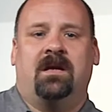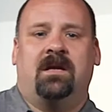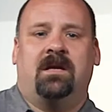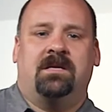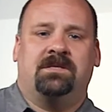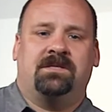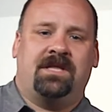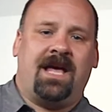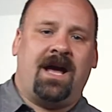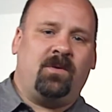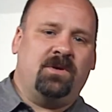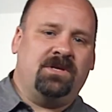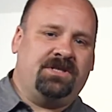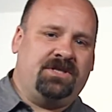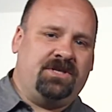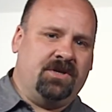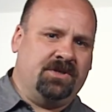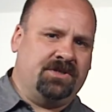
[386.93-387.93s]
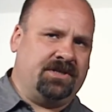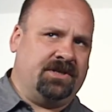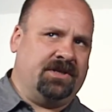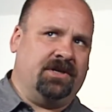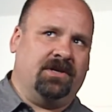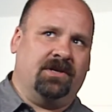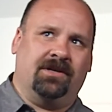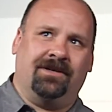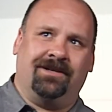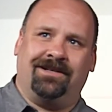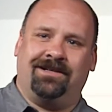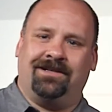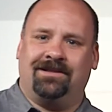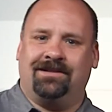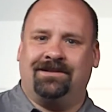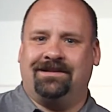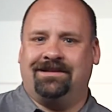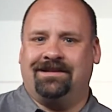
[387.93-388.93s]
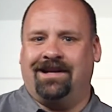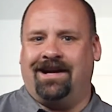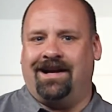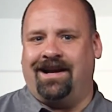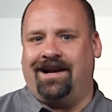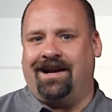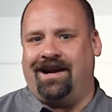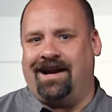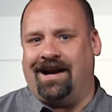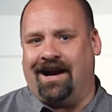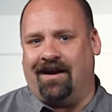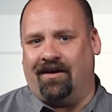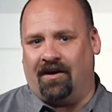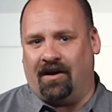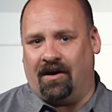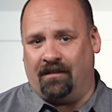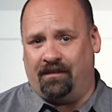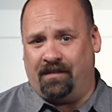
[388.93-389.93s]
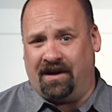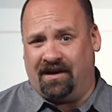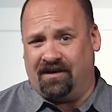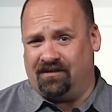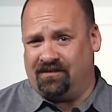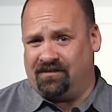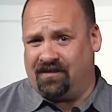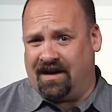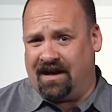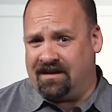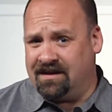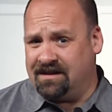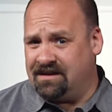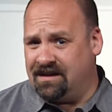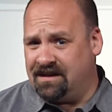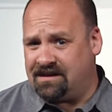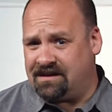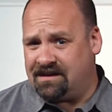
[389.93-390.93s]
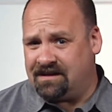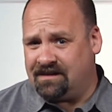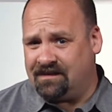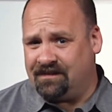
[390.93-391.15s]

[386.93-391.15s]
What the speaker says: So that was user, not error, but recklessness.